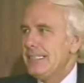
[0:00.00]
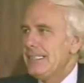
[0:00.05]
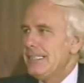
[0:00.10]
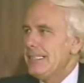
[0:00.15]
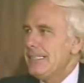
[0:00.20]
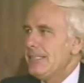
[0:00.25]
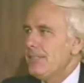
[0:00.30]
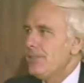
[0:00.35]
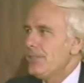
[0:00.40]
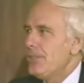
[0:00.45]

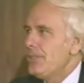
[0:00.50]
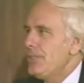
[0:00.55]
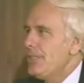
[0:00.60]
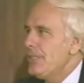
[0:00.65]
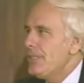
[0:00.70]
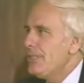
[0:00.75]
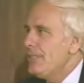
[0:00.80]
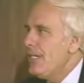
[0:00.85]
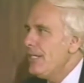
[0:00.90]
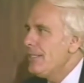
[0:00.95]
Those are
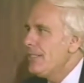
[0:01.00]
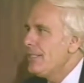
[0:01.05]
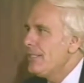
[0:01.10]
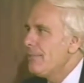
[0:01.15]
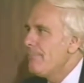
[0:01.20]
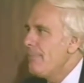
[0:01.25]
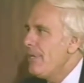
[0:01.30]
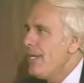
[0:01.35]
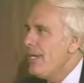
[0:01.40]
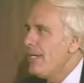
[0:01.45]
just not the
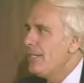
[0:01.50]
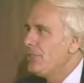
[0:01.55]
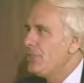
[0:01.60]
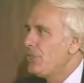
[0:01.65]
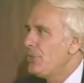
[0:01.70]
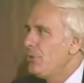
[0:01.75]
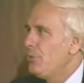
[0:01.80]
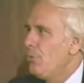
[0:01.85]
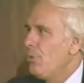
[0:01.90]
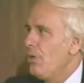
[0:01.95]
demands
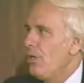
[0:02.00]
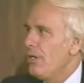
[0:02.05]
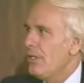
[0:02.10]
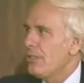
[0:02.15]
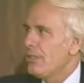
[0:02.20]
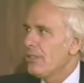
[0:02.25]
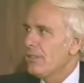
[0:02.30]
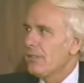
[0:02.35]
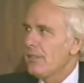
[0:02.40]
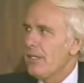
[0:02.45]
you want
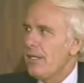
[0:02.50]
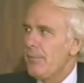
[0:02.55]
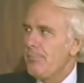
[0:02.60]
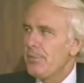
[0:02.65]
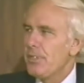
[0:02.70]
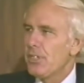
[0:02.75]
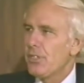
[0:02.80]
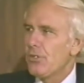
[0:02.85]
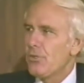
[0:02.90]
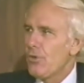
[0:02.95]
that'll help
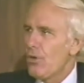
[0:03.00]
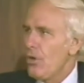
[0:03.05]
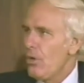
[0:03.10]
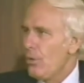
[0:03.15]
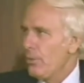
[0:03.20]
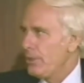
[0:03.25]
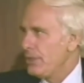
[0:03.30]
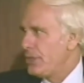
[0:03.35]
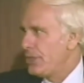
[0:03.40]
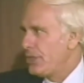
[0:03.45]
you to
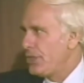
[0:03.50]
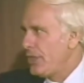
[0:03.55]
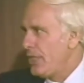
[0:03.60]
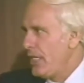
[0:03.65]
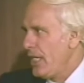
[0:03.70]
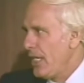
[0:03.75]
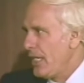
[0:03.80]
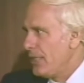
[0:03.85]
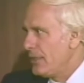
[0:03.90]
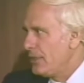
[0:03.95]
grow and to
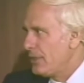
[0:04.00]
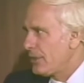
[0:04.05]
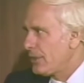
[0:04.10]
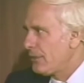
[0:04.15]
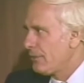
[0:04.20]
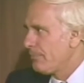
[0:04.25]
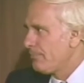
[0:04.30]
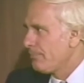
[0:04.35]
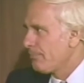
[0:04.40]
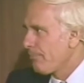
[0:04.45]
change.
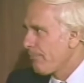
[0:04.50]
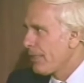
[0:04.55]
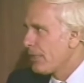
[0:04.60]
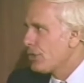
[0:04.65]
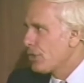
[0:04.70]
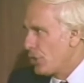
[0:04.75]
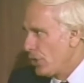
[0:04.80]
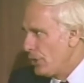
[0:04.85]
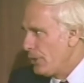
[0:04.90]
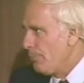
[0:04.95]

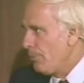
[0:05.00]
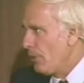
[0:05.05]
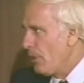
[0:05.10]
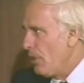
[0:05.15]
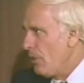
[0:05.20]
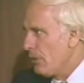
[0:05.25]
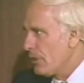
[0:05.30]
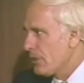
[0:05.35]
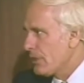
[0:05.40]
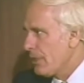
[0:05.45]
It's good to
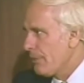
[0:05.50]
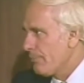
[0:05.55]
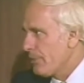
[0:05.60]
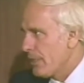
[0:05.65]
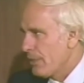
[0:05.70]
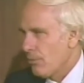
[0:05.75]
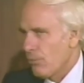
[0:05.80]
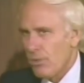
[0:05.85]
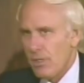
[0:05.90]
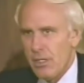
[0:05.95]
belong to
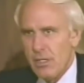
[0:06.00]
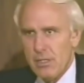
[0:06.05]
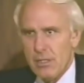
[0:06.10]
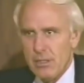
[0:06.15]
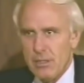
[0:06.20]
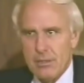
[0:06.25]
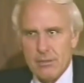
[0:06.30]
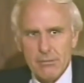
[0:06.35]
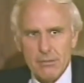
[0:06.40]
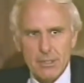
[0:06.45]
something where
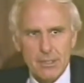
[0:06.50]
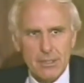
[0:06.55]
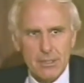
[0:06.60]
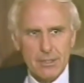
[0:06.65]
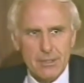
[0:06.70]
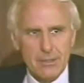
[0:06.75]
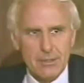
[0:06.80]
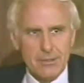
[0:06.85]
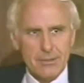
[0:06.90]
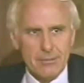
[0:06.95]
the
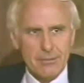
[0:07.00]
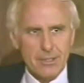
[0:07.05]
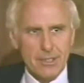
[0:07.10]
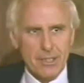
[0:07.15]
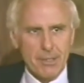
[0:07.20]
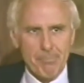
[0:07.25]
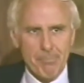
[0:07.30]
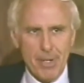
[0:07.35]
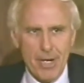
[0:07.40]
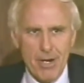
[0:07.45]

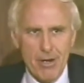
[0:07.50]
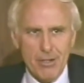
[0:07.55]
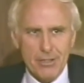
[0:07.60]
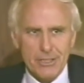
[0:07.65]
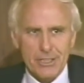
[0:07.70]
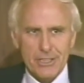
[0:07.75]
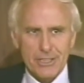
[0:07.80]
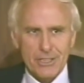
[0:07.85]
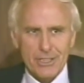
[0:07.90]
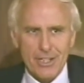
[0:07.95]

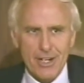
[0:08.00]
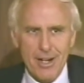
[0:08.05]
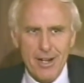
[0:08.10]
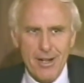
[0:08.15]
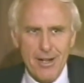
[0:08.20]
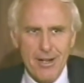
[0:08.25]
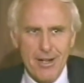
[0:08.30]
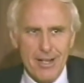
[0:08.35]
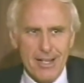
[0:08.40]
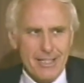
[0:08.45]
comparisons are
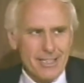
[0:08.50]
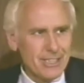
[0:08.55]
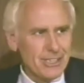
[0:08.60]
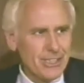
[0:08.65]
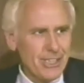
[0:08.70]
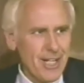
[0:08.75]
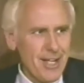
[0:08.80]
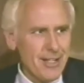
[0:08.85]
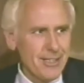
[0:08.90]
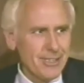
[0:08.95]
high, the
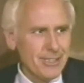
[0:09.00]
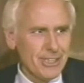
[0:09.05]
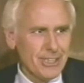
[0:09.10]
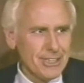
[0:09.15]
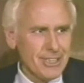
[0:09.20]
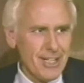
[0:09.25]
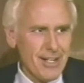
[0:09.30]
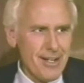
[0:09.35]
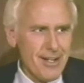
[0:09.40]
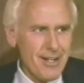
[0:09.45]
challenge is
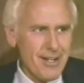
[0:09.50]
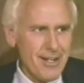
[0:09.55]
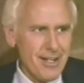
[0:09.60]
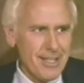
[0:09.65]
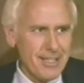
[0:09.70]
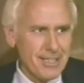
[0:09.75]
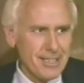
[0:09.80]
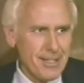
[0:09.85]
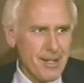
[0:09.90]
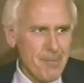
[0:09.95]
high,
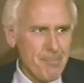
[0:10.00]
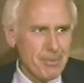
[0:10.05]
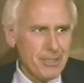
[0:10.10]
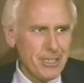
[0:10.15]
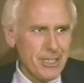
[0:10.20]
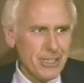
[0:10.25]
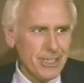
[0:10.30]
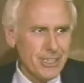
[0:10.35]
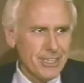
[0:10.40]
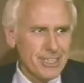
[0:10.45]
the
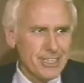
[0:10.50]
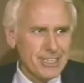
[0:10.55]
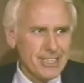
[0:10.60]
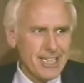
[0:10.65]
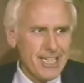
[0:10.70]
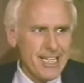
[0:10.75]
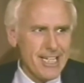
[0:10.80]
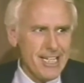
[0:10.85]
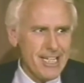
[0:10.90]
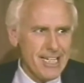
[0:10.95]
competition is
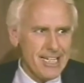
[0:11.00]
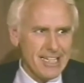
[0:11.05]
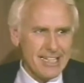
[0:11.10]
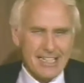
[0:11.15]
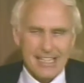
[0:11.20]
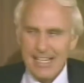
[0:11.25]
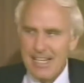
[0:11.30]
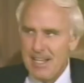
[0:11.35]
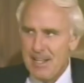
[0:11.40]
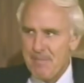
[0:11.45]

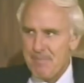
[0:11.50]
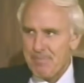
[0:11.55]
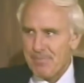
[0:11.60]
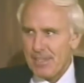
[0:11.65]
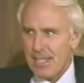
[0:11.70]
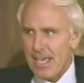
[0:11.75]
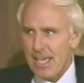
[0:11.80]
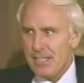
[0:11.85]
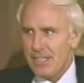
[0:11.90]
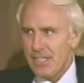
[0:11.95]
keen,
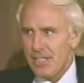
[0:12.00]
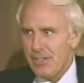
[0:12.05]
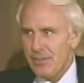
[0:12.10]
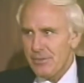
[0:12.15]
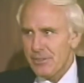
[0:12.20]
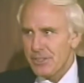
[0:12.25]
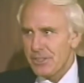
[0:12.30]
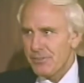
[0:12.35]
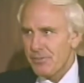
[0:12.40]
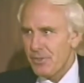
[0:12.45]
and the
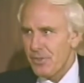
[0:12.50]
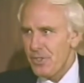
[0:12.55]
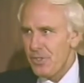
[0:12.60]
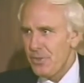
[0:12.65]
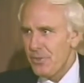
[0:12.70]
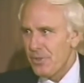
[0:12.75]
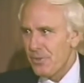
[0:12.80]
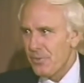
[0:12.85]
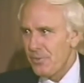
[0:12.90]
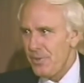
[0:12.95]
interest for
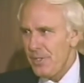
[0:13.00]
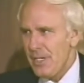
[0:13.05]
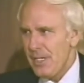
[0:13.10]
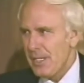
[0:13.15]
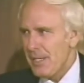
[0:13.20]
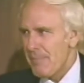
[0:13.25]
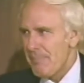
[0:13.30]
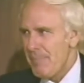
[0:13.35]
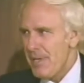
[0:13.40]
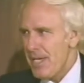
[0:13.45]
you to
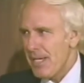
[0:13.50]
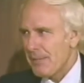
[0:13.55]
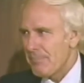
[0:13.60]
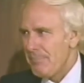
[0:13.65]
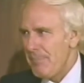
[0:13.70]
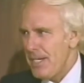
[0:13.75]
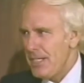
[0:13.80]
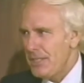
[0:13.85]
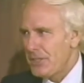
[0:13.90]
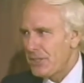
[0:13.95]
really make
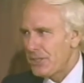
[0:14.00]
major